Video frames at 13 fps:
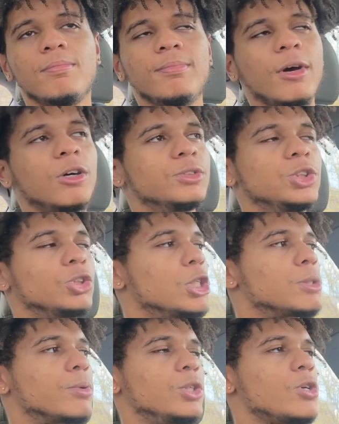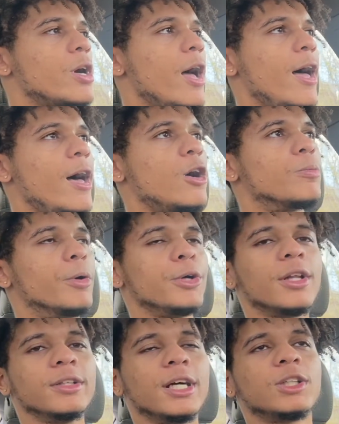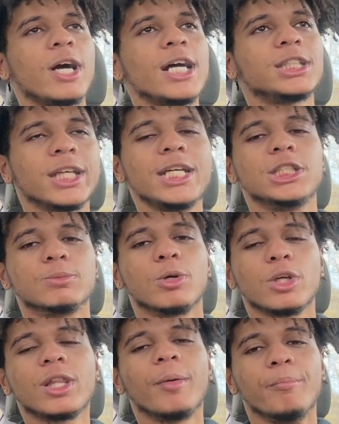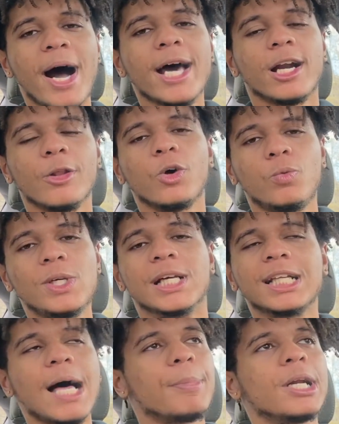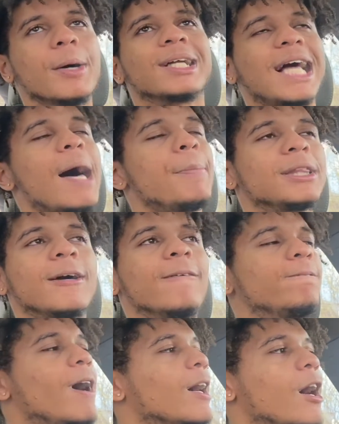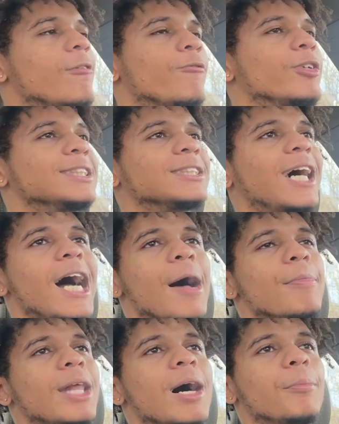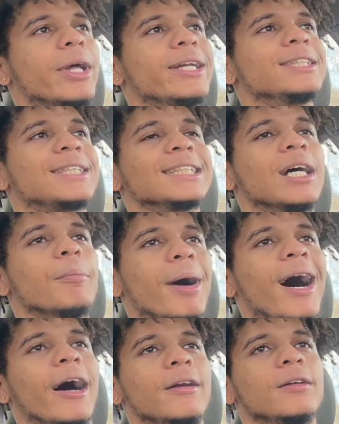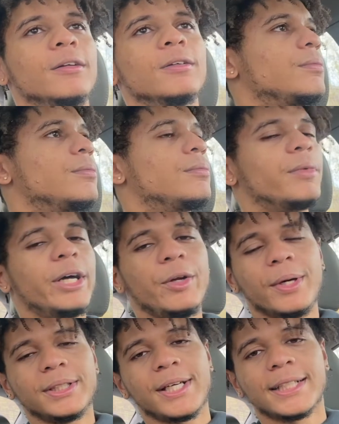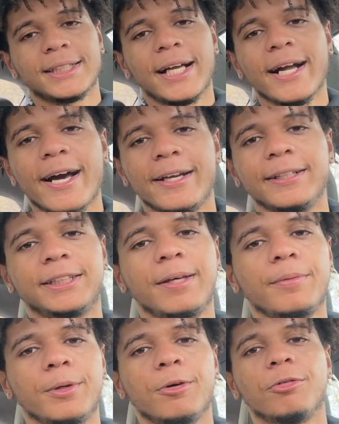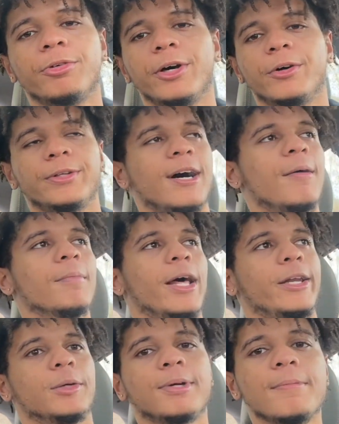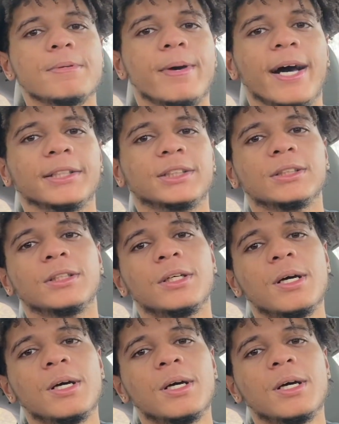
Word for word: Melvin George, bro, you're an L, bro. You're, congratulations, bro. You're the bot of the week. Clap it up. Clap it the fuck up for this guy. I'm not playing. This guy's a bot. But anyways, guys, I got an exam to go fail. Now I'm lying. I'll probably pass it.